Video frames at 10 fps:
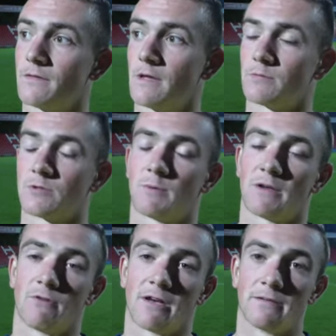Ipswich
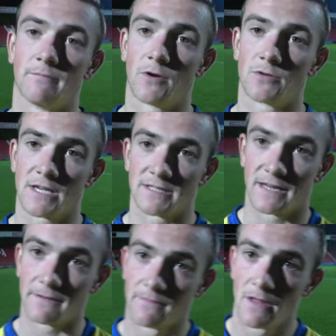played Reading on
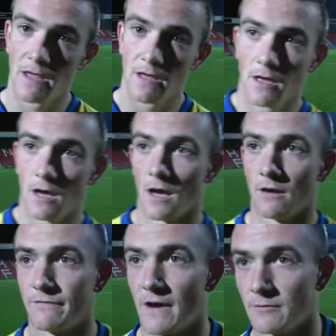Saturday.
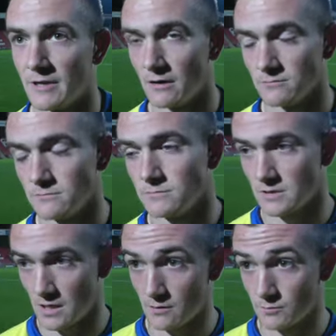Found out
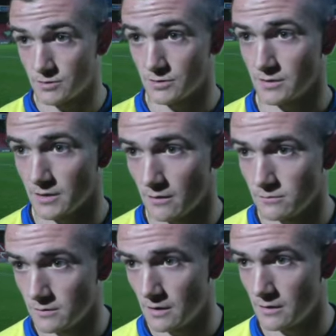that I was, there
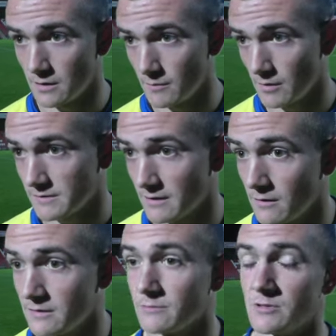
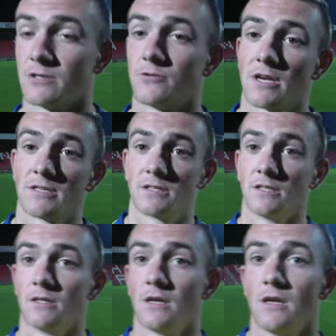was interest,
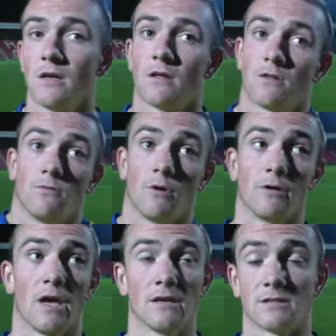and thought, well,
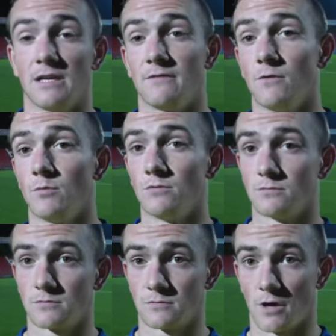yeah, it's league football,
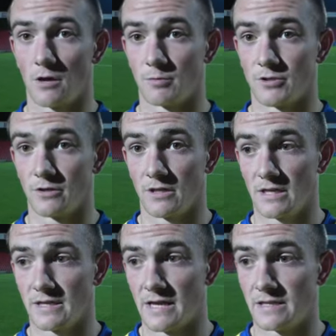great opportunity,
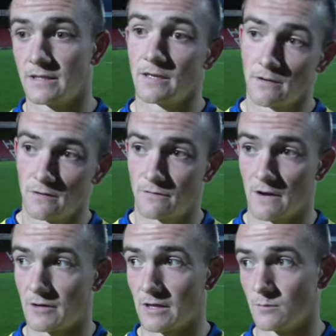and then
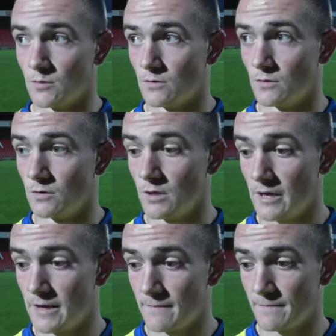found out the more
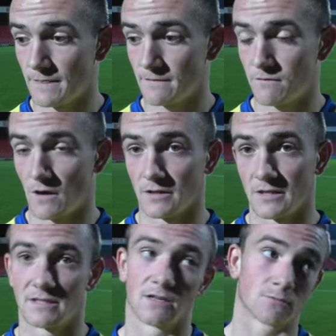finer
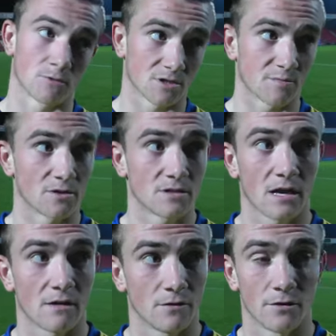details once I spoke to the
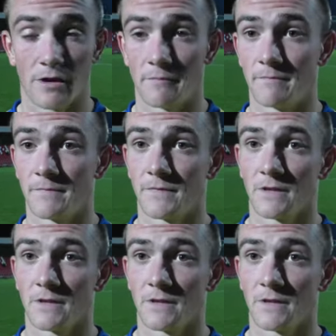gaffer.